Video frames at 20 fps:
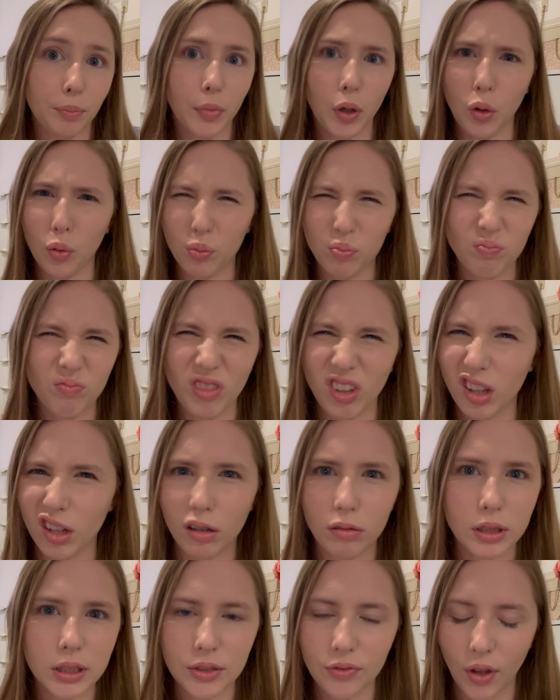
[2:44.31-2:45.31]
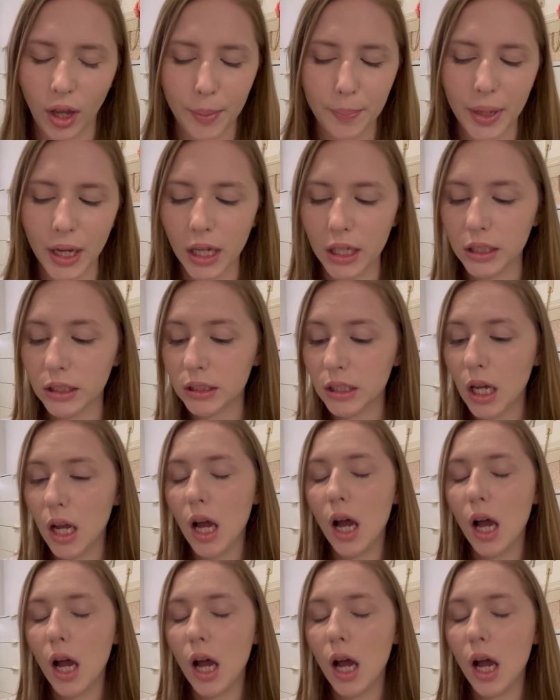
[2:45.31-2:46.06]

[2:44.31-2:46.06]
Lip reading: but, you know, it's fine, because